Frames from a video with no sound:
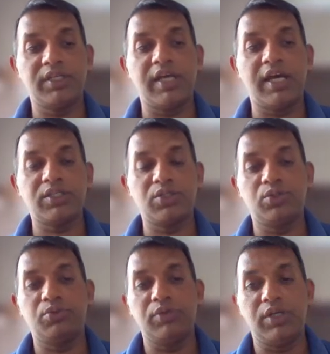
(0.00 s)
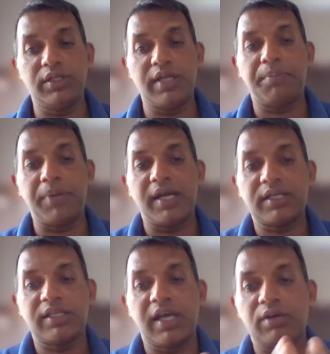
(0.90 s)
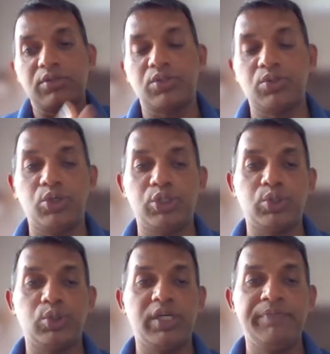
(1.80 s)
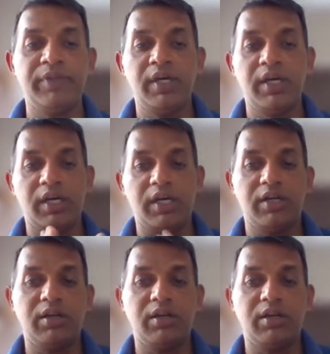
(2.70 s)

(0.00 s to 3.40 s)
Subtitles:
has to that product has to go through the